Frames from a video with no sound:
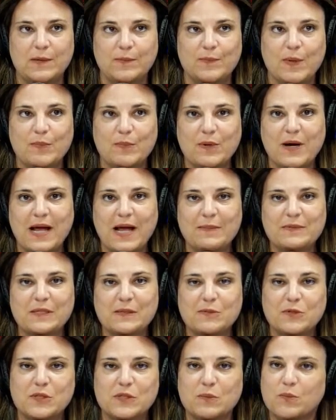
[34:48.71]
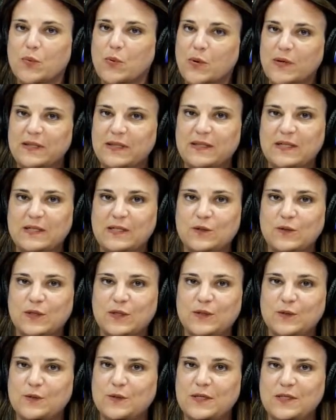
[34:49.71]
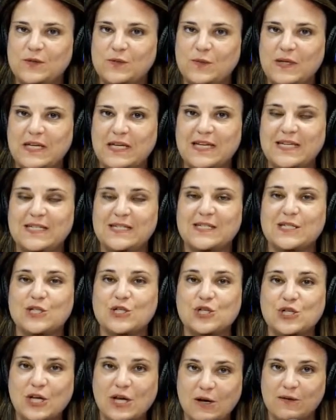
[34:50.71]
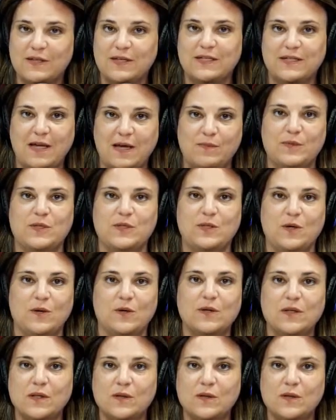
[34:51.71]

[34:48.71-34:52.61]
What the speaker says: But perhaps the most important thing you can do this week is to share this episode.